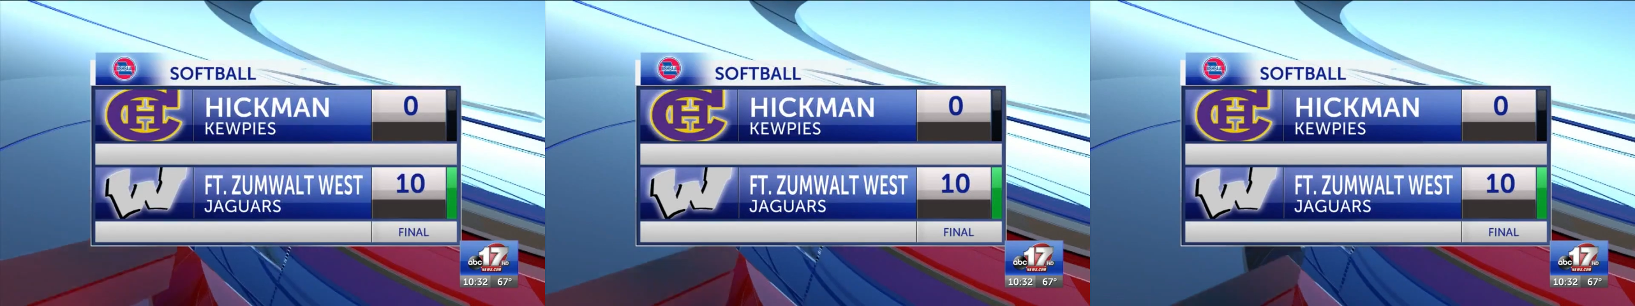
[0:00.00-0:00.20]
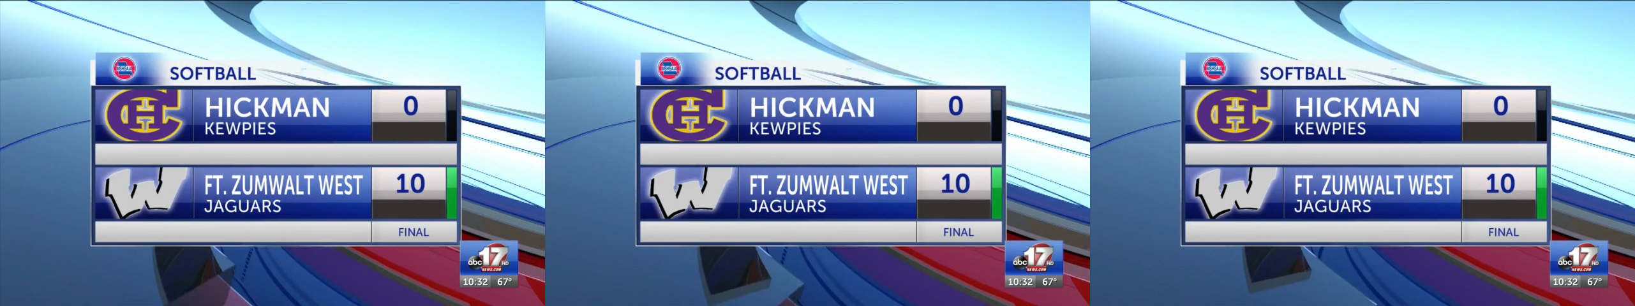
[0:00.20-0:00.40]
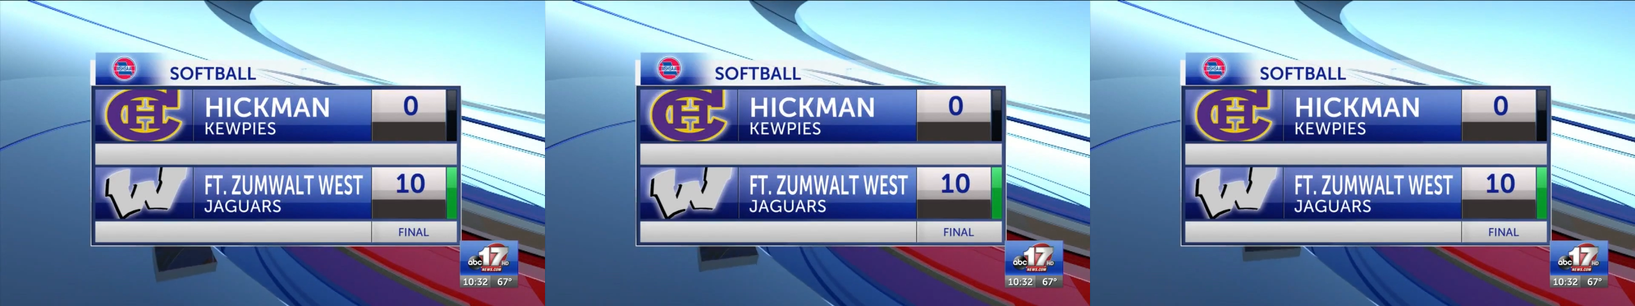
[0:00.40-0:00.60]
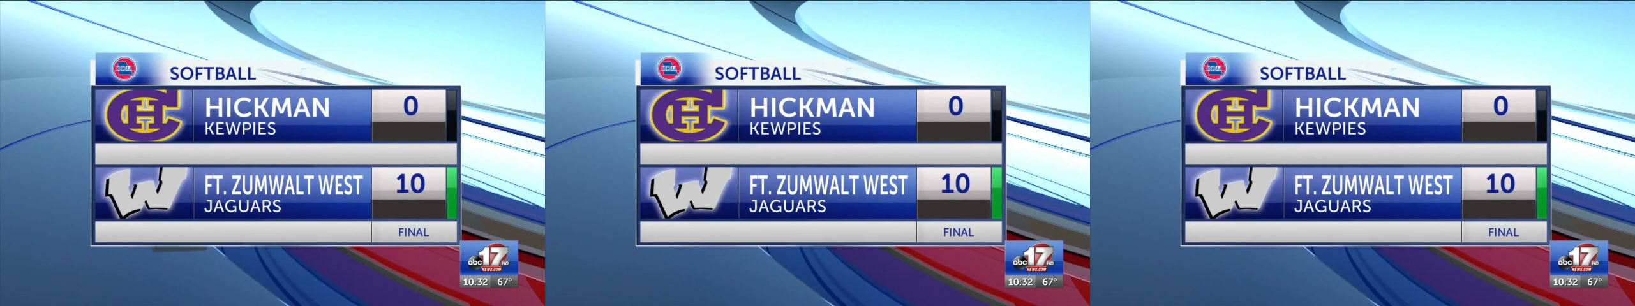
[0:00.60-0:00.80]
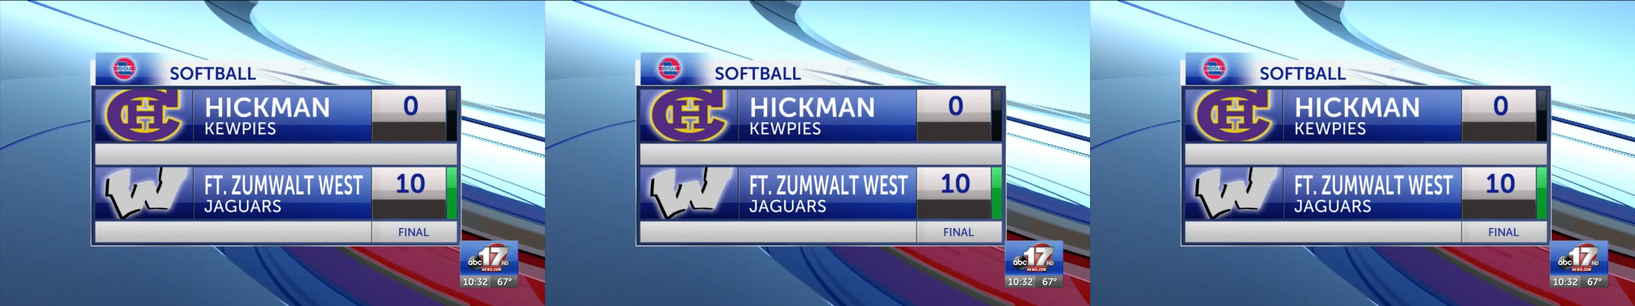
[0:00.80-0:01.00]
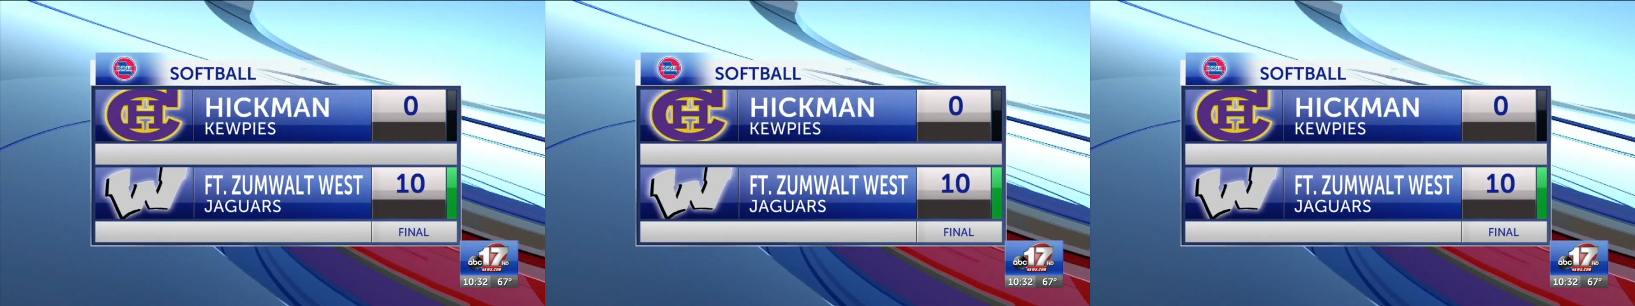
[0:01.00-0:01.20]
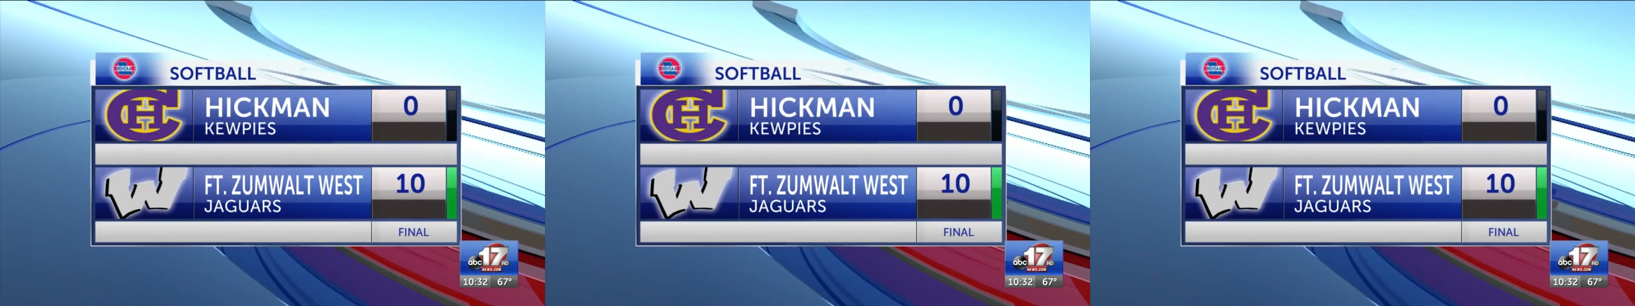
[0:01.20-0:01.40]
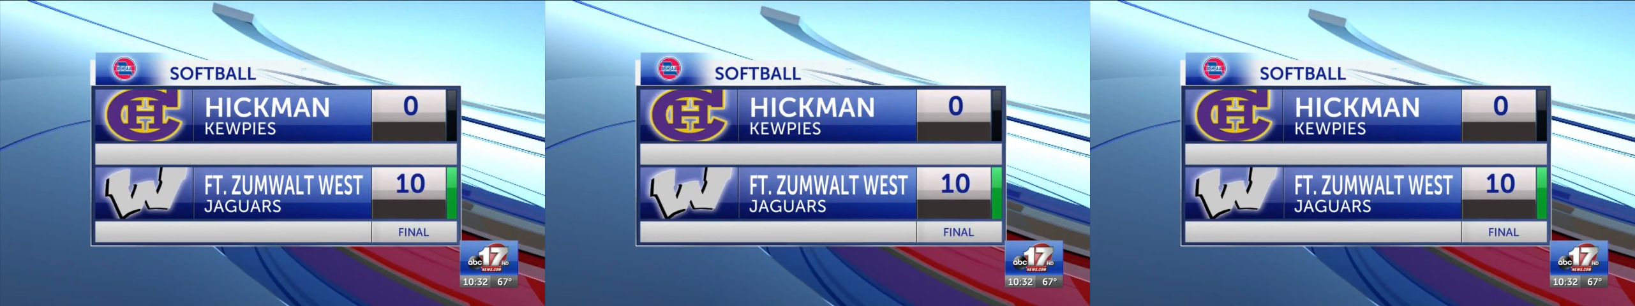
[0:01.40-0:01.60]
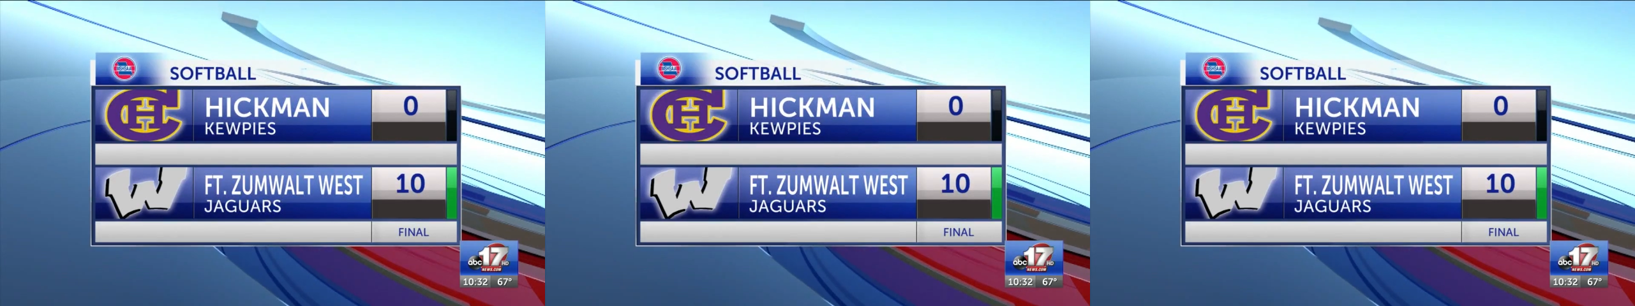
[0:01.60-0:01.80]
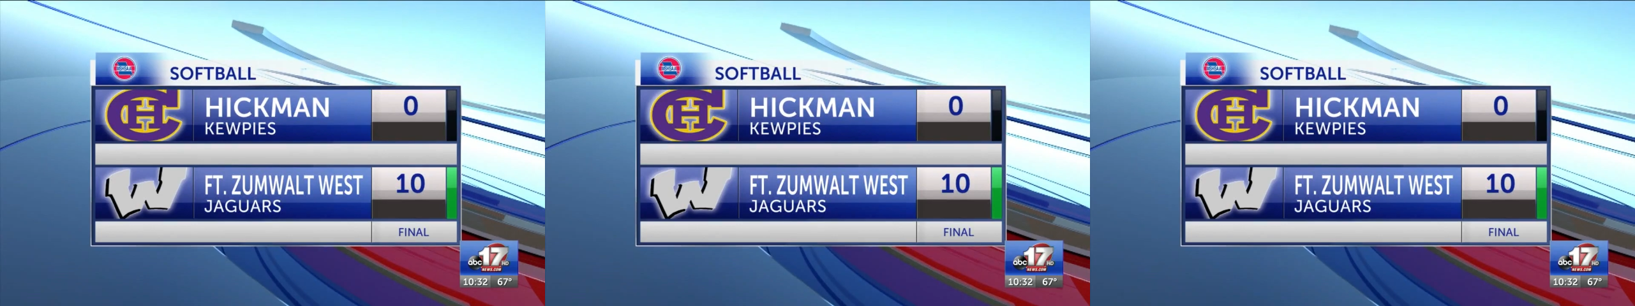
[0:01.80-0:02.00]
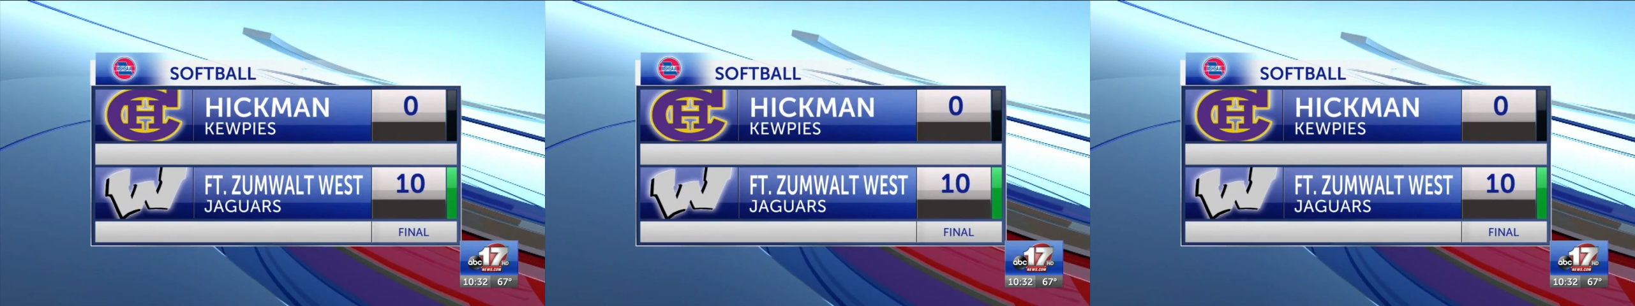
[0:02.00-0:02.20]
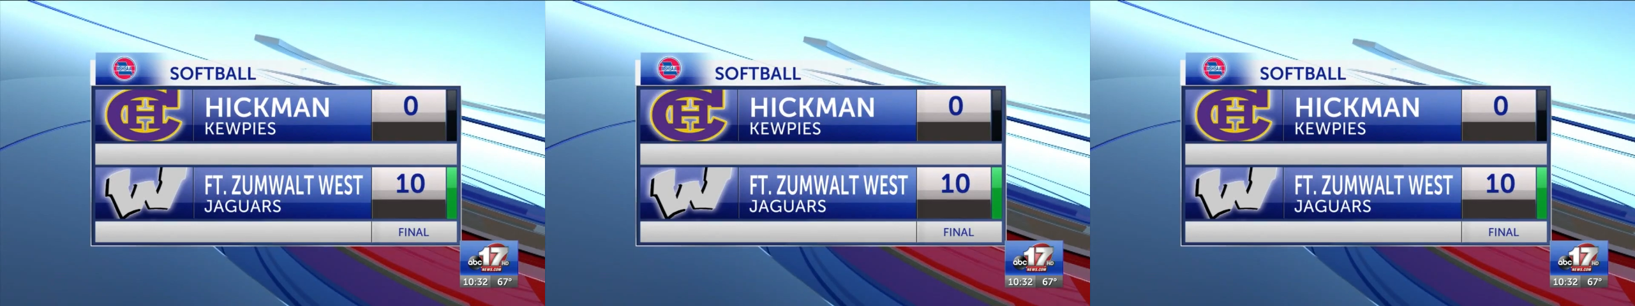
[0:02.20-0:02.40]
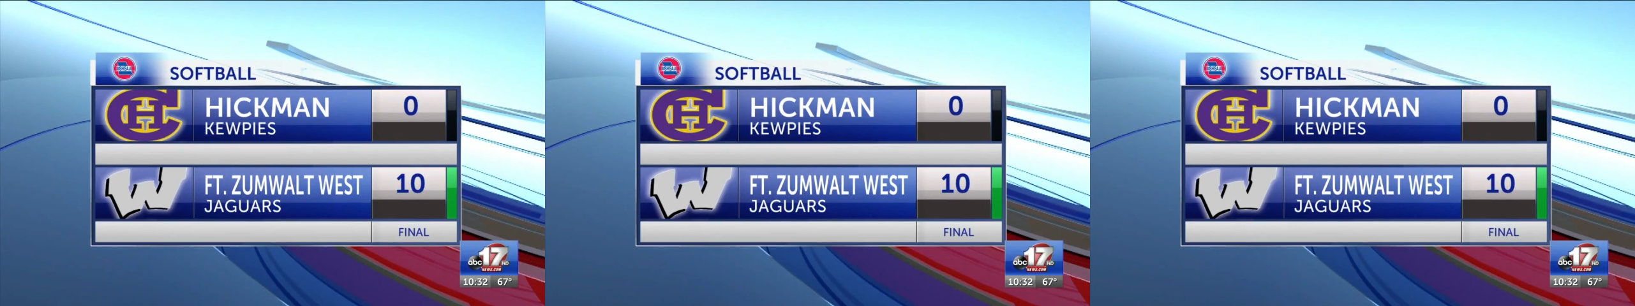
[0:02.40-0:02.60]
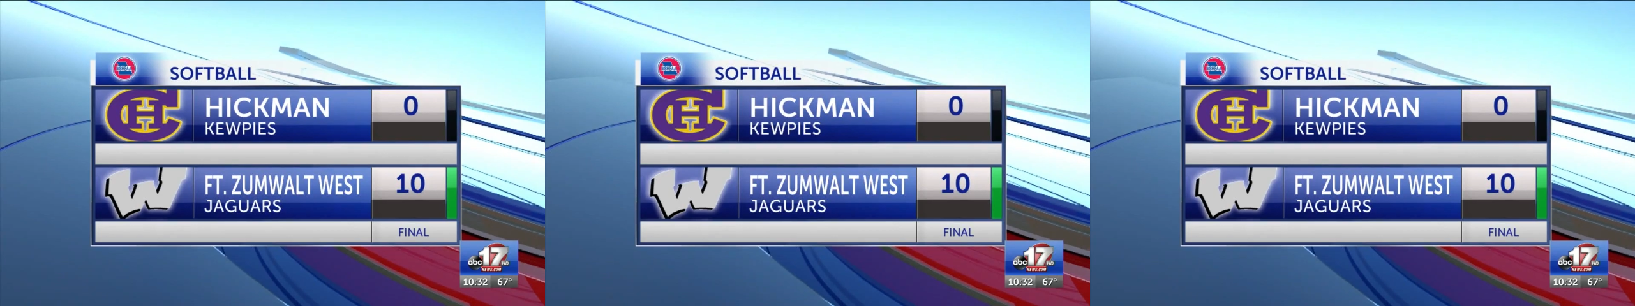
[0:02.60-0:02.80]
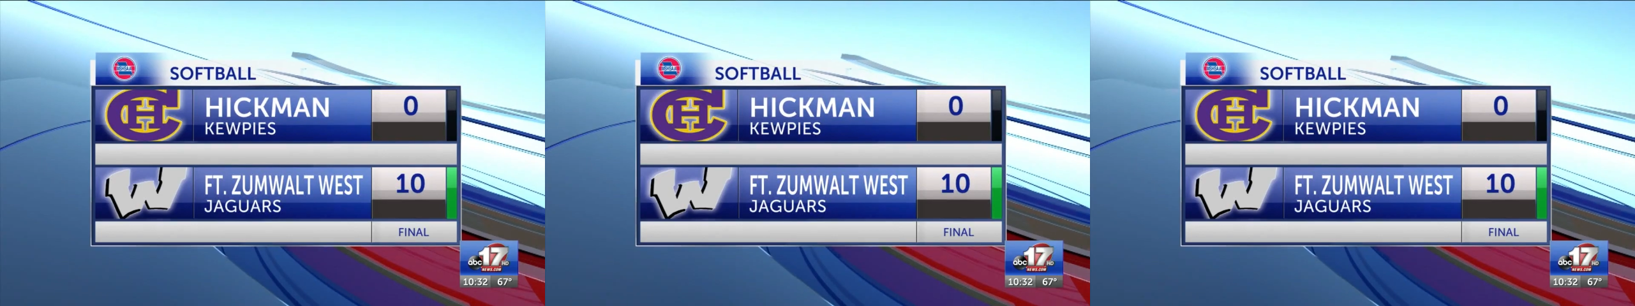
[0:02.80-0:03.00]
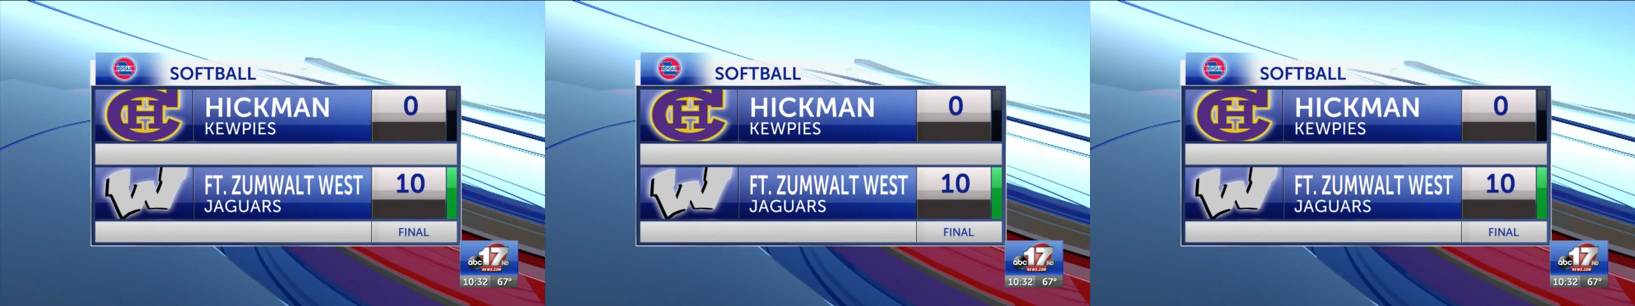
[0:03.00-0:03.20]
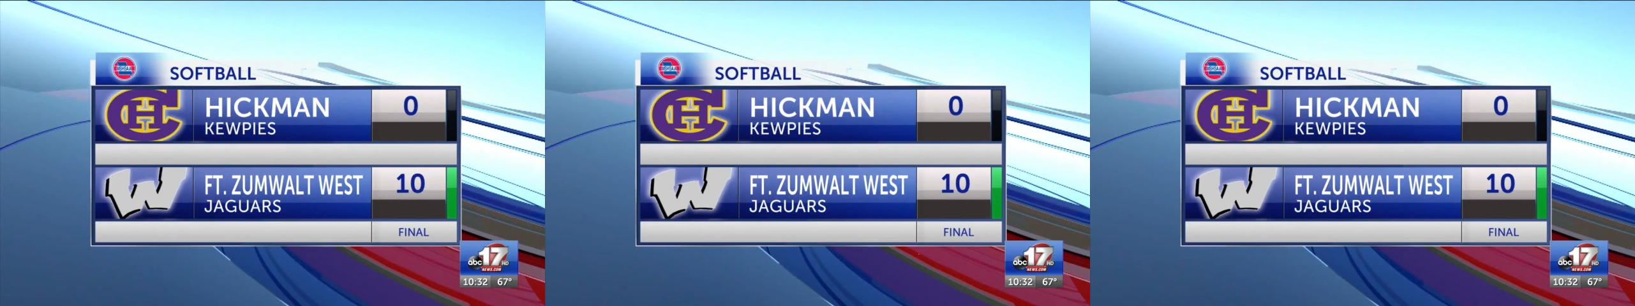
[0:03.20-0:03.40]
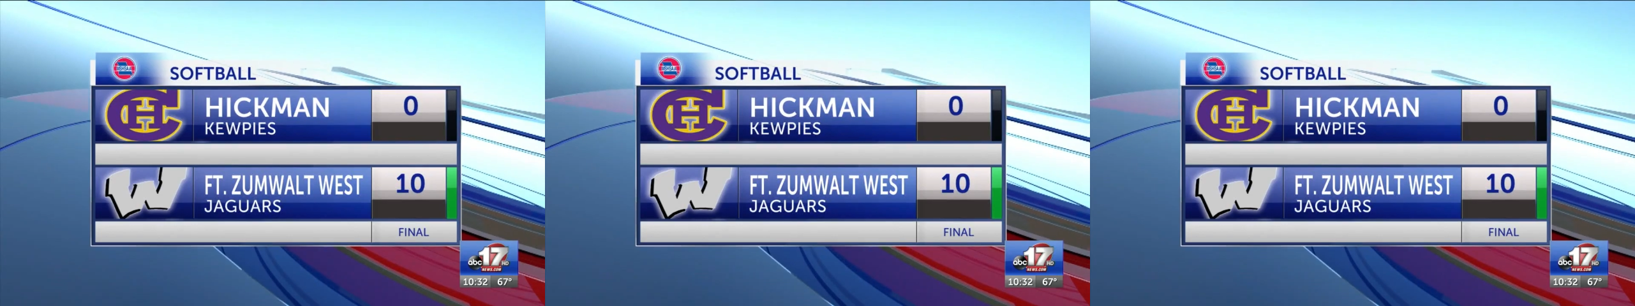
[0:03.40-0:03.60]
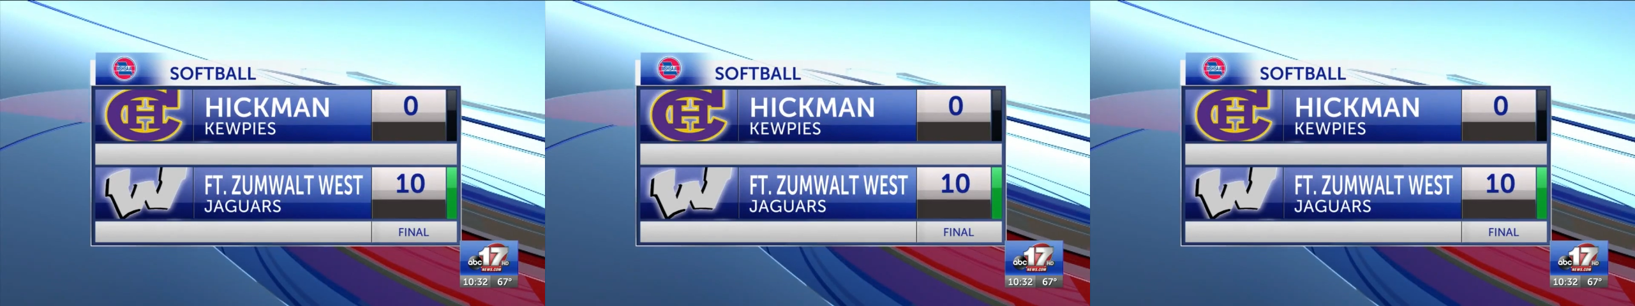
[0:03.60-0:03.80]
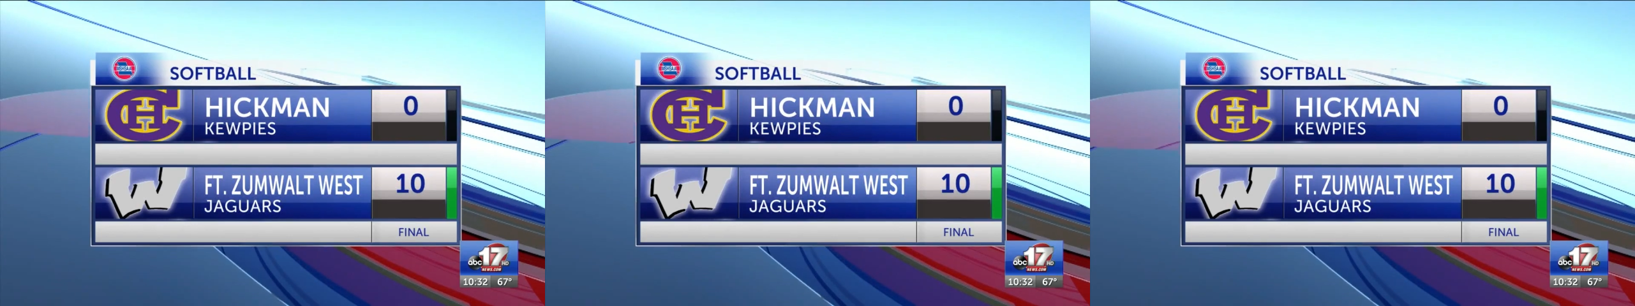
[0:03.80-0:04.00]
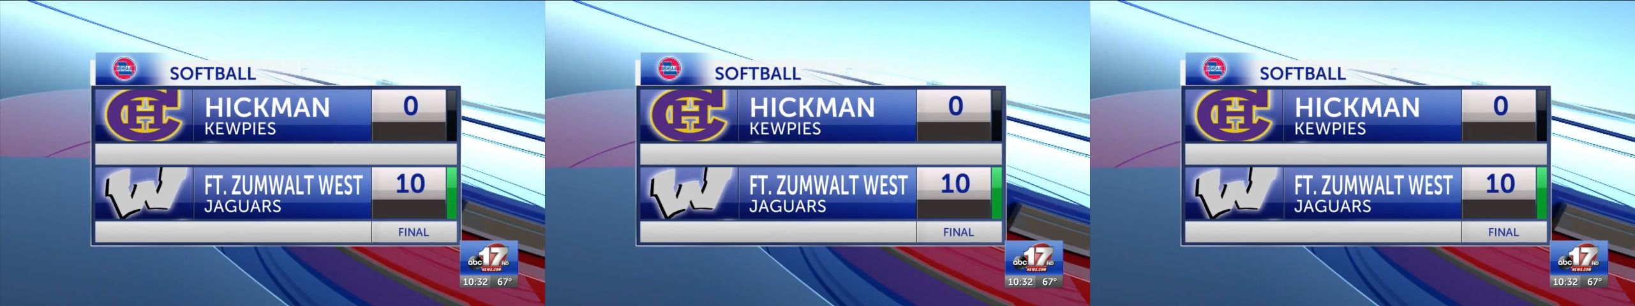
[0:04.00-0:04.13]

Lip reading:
[unreadable: no face in view]